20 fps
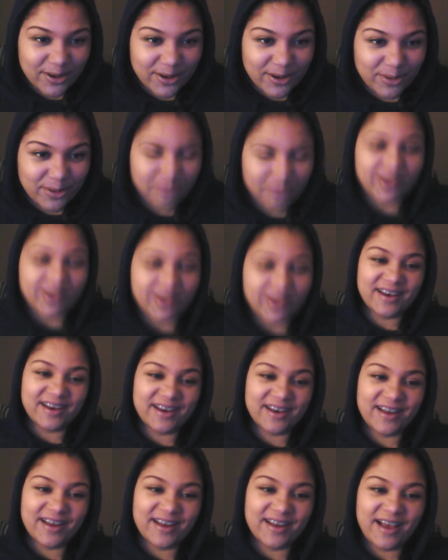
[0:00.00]
but
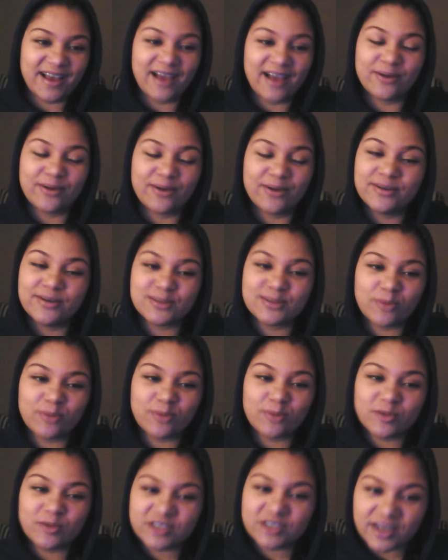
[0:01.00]
I always
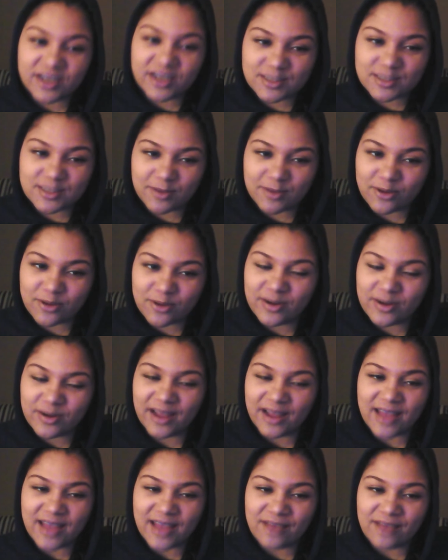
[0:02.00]
quote Shakespeare when I
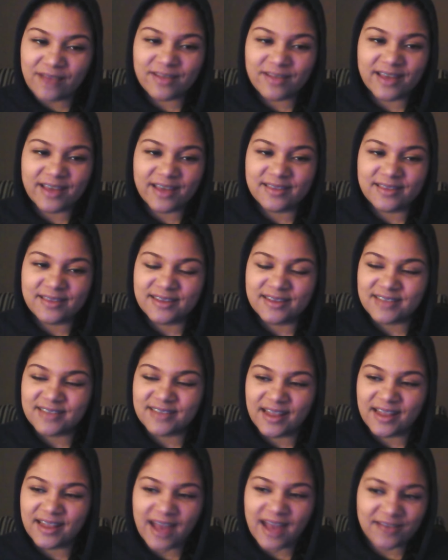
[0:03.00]
laugh like this. I
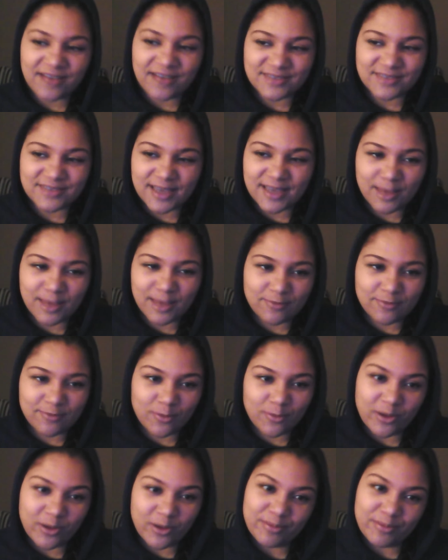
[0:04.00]
laugh to keep from
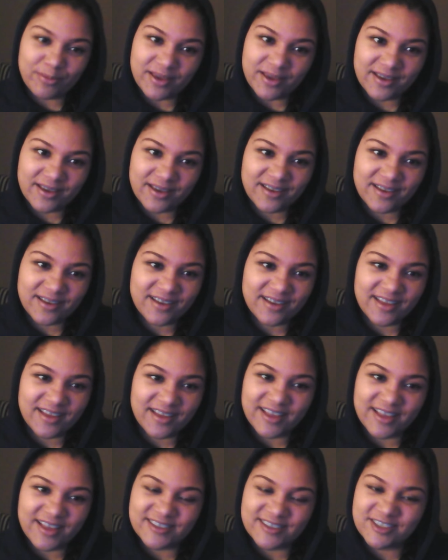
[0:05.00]
weeping.
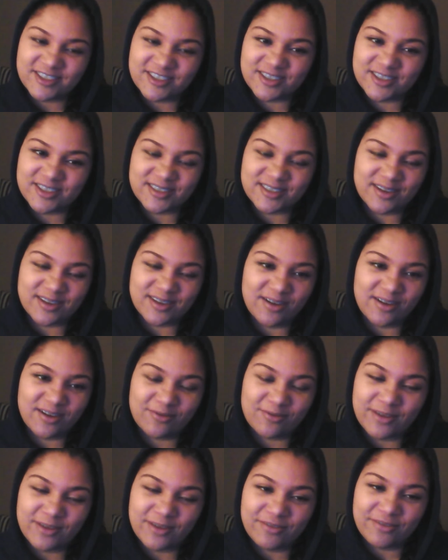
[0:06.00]
It's just a
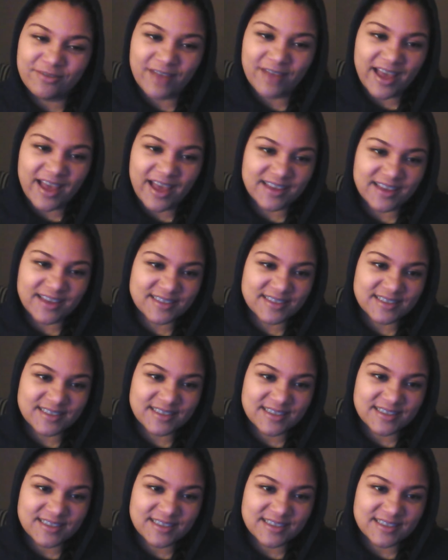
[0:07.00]
reflex.